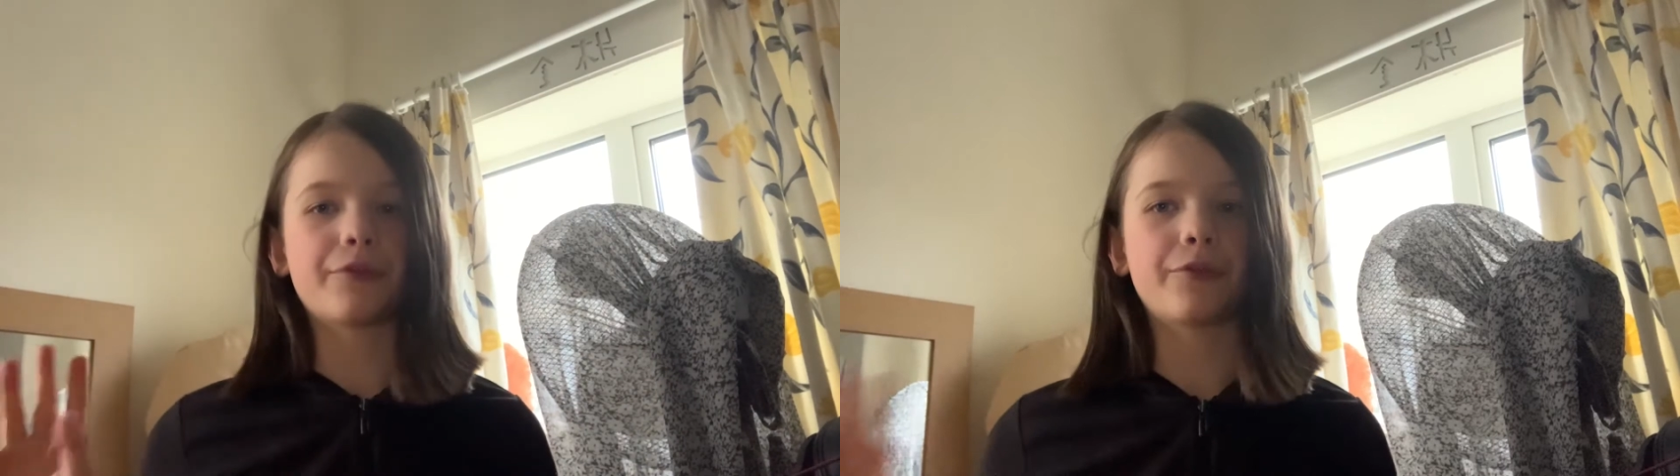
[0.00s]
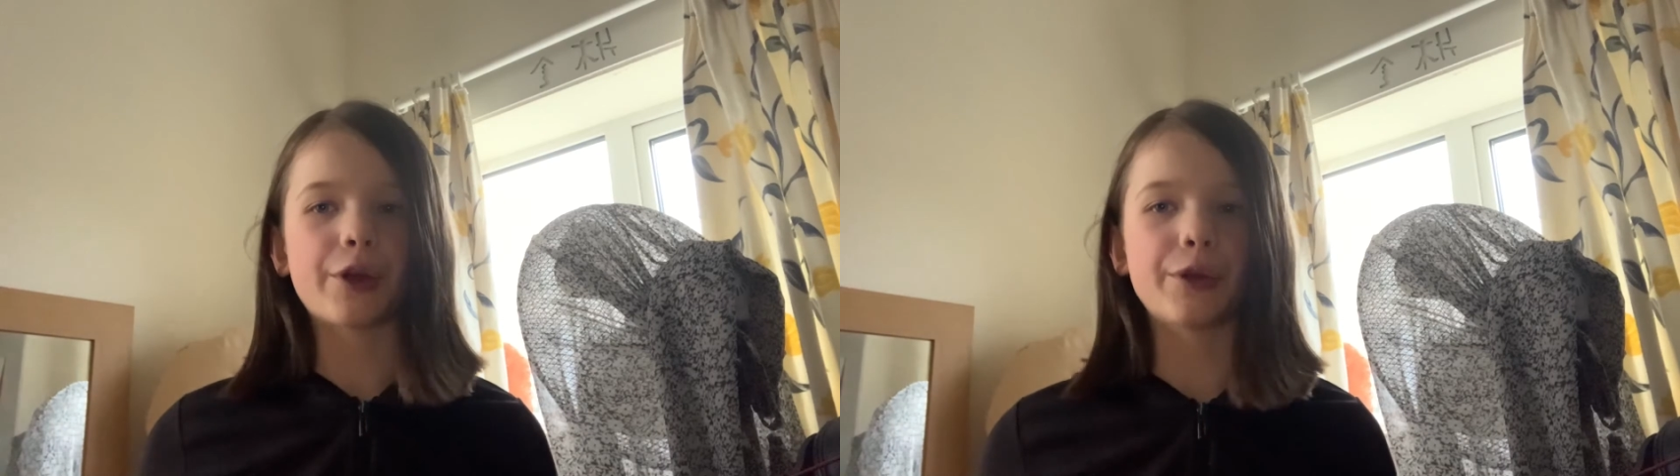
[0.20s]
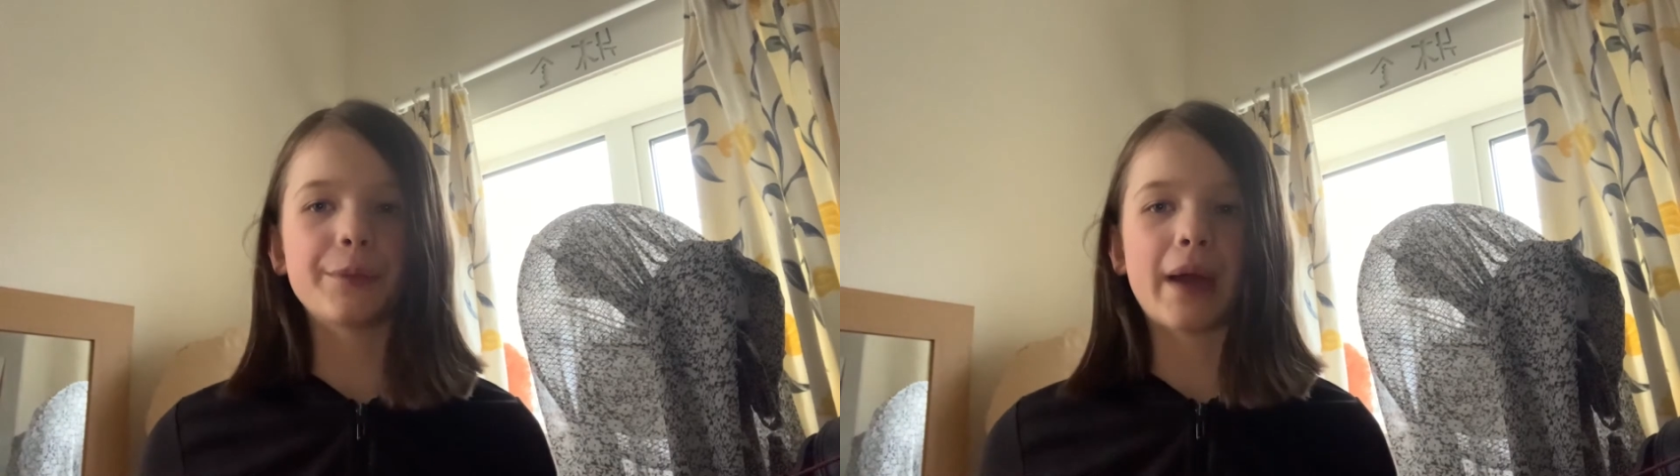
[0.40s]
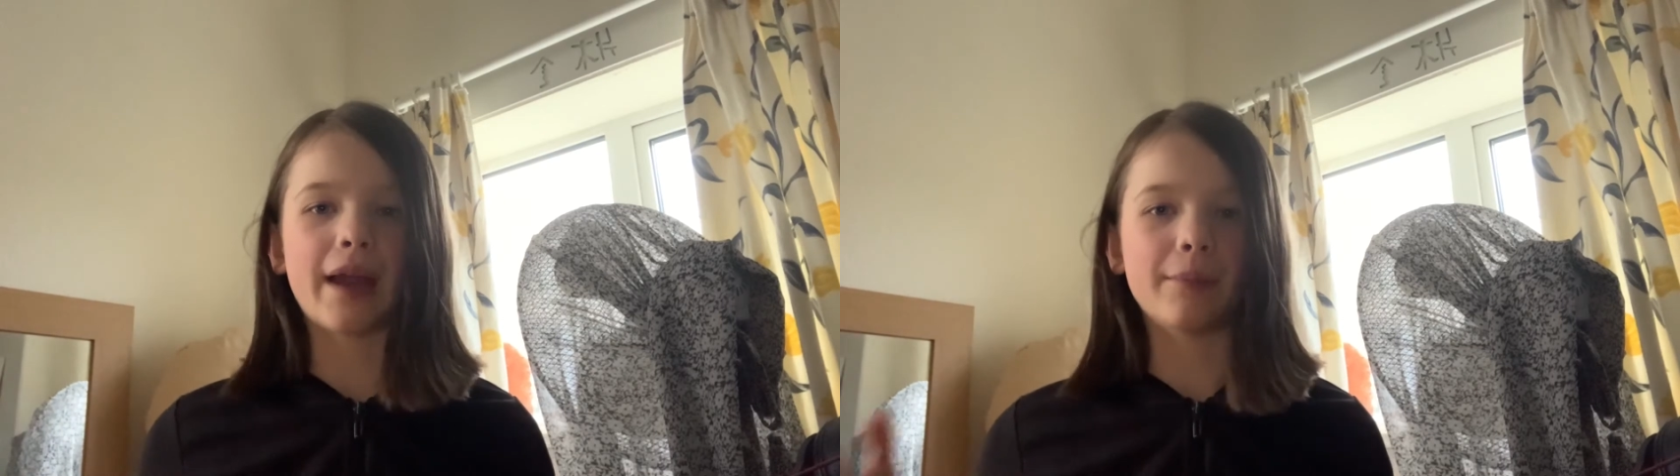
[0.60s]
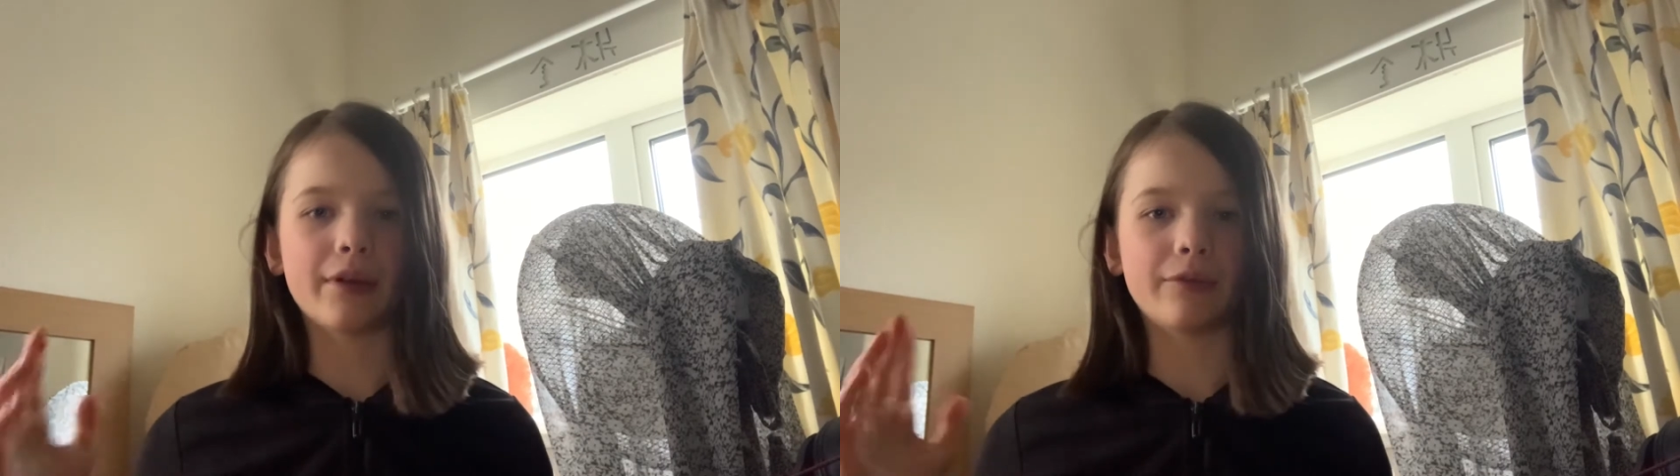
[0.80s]
phone,
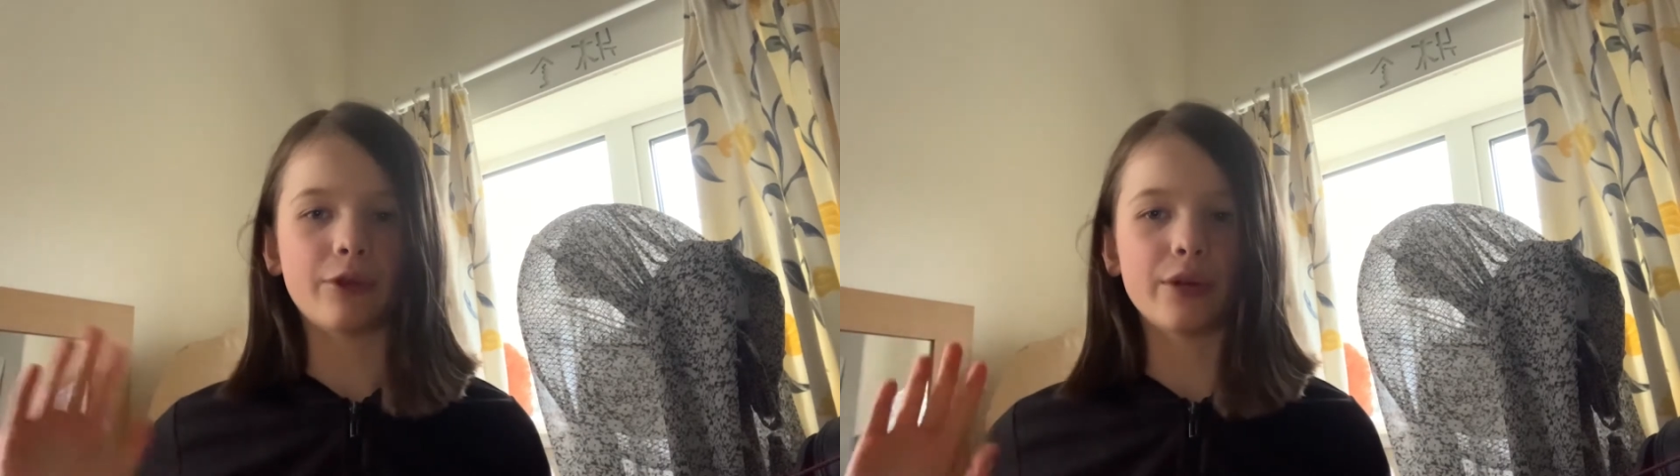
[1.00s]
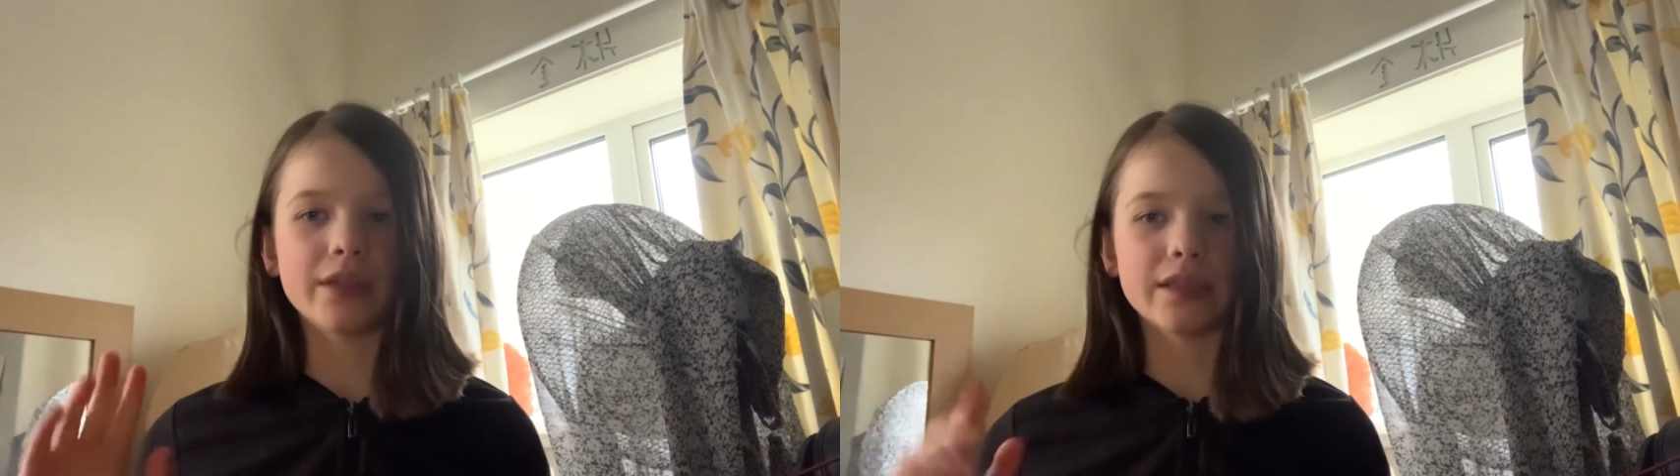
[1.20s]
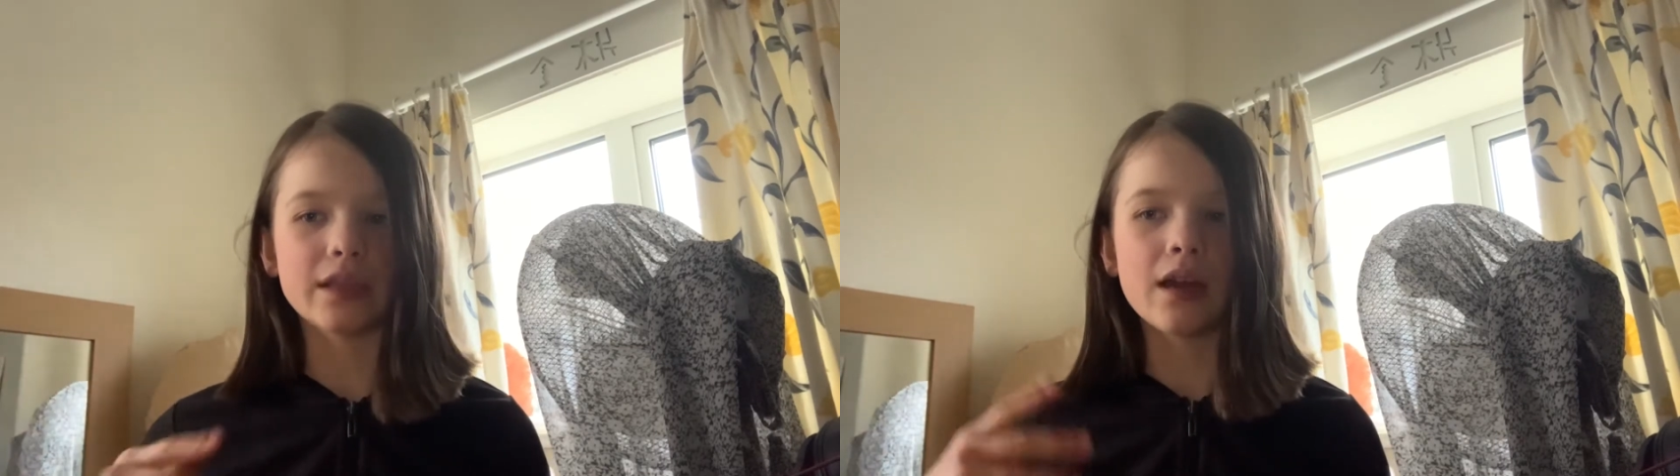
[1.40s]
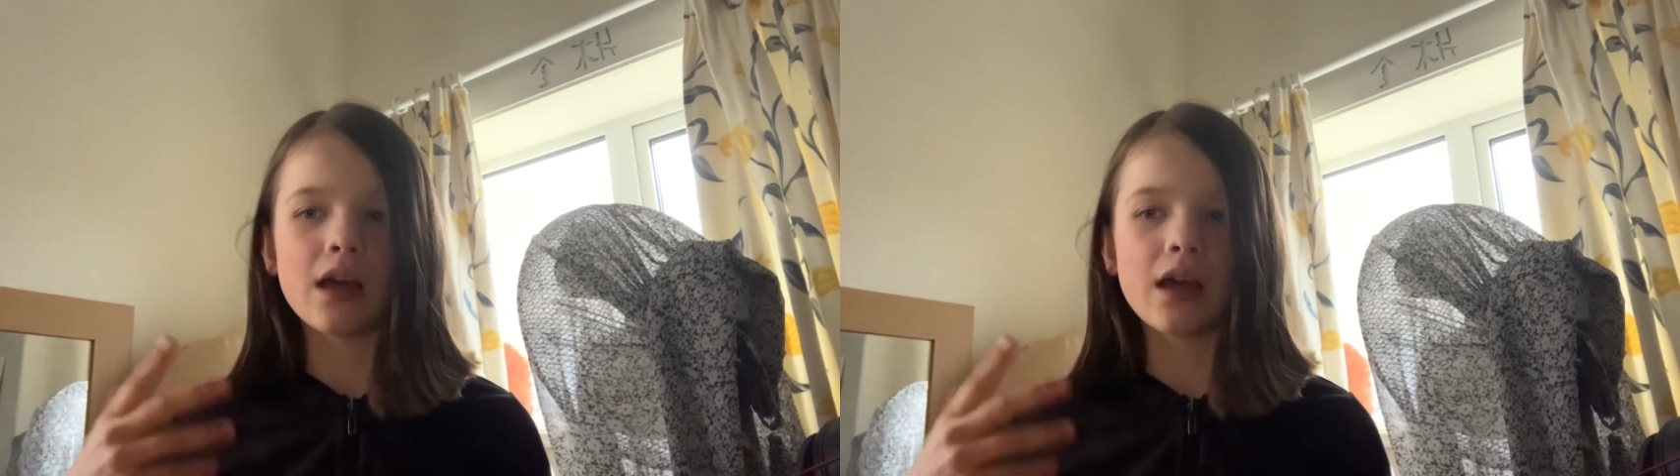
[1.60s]
and my phone is